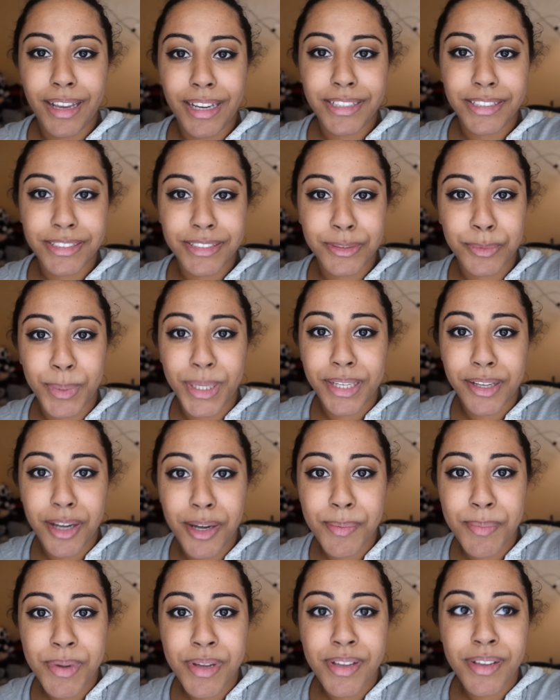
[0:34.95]
I just wake
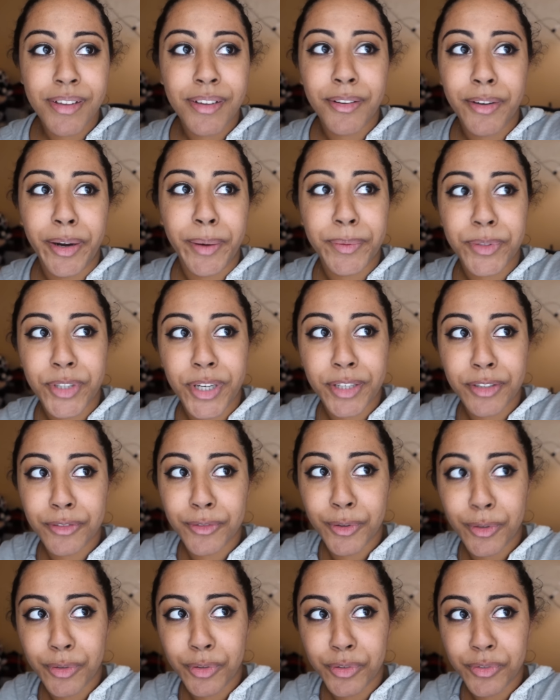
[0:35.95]
up, I'm trying to
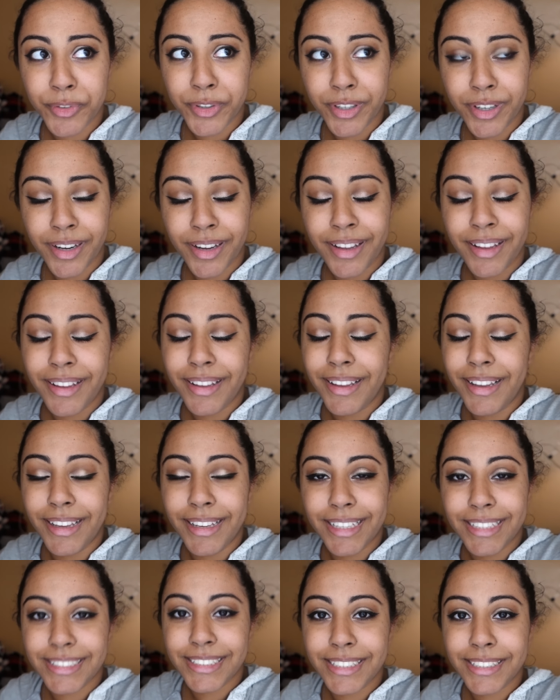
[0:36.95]
roll over
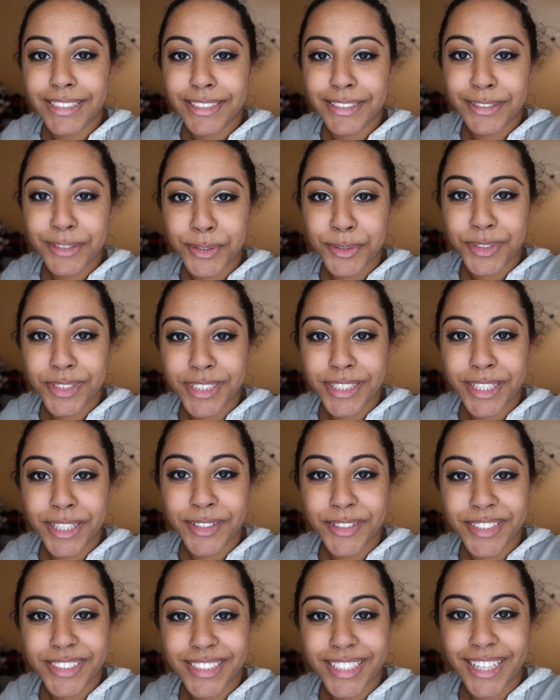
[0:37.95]
and I see this dude on the
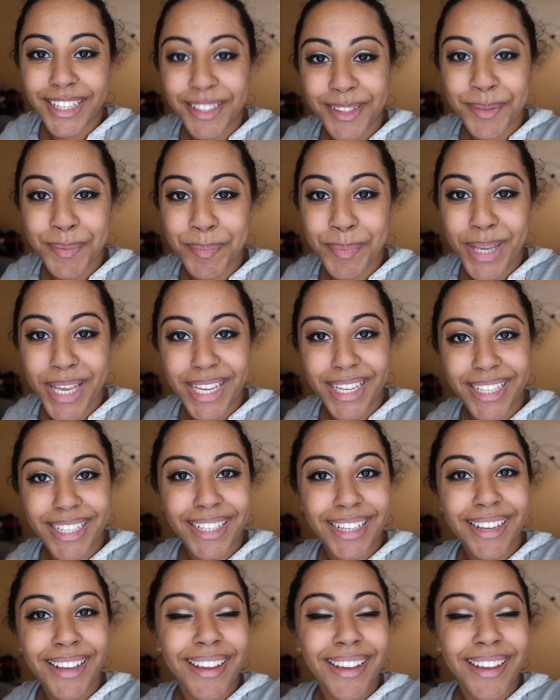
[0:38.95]
other side of the bed.